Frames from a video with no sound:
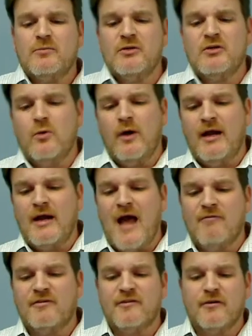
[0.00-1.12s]
between
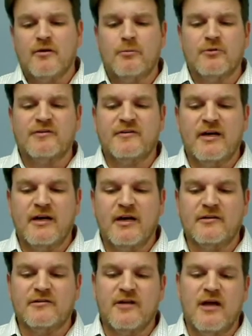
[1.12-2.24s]
adversarial
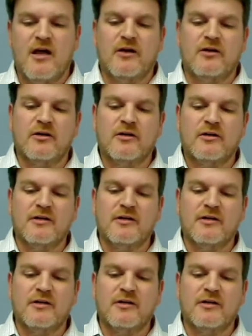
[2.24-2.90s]
proceedings and